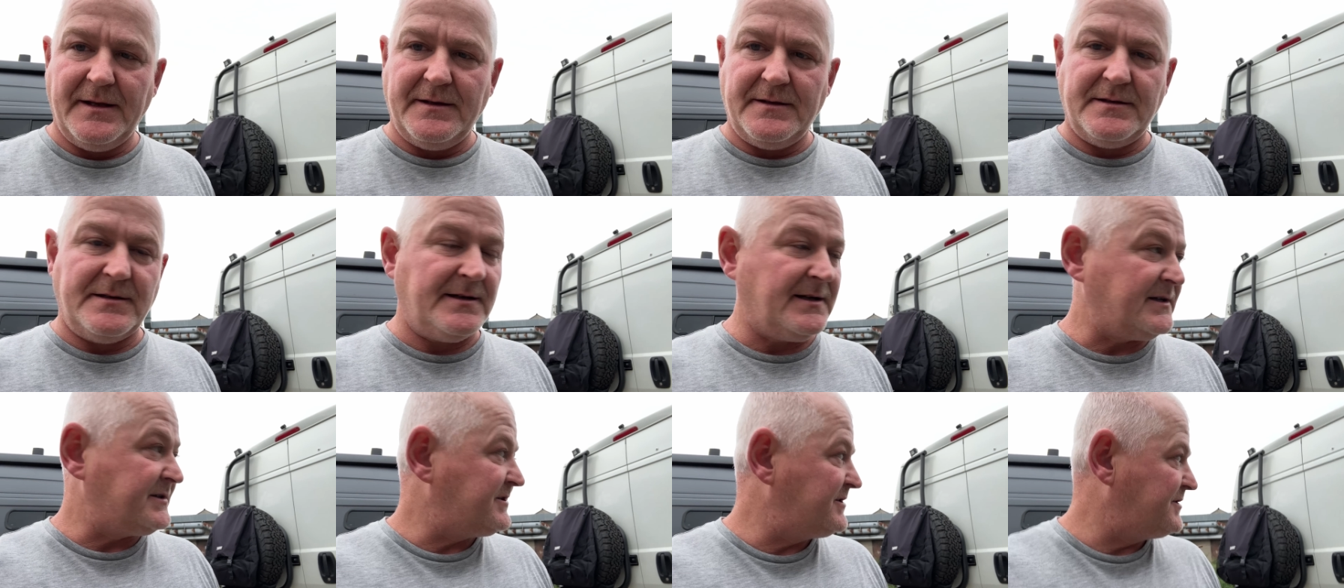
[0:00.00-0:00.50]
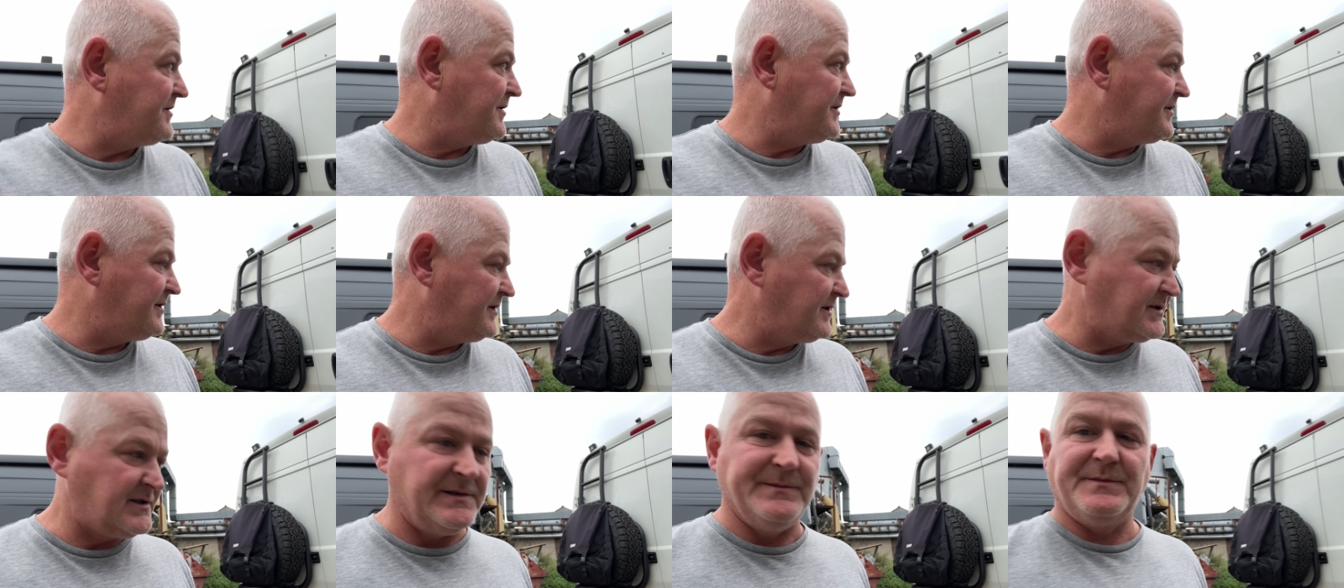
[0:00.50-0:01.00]
So let's show
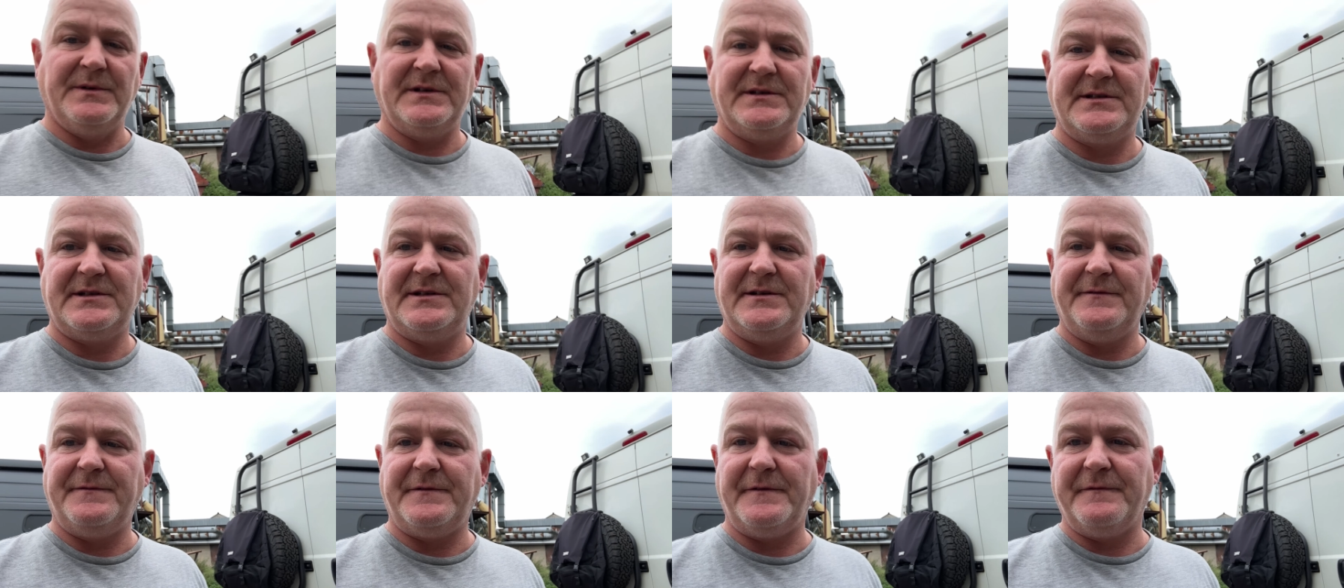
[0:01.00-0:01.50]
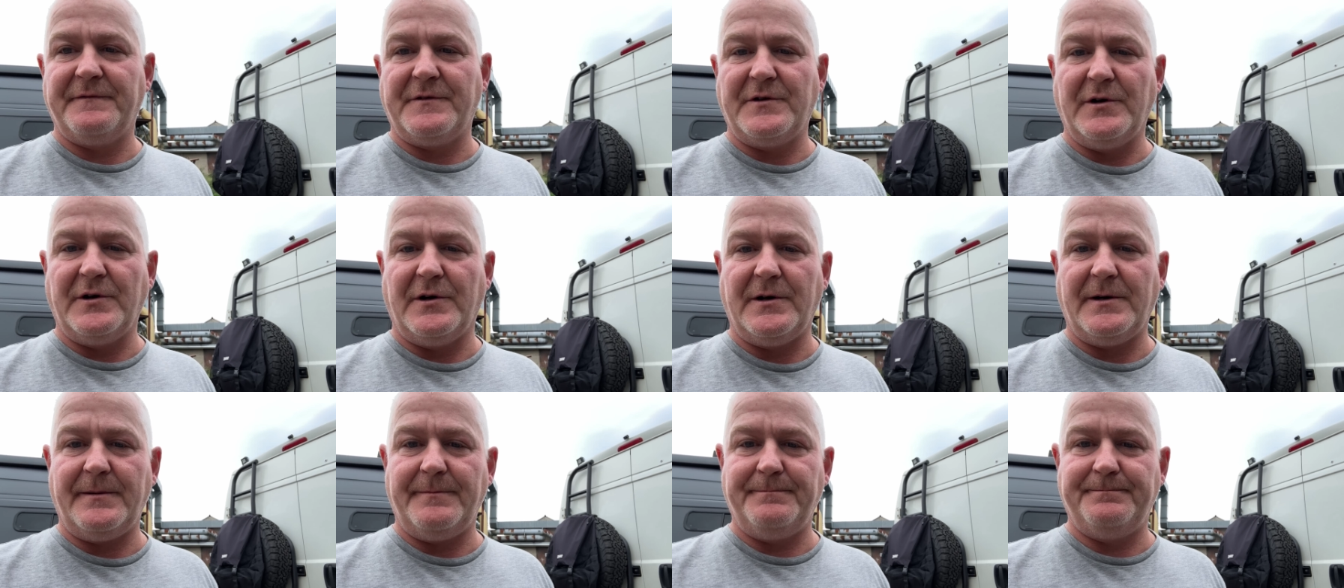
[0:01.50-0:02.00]
you some of the stuff I've got.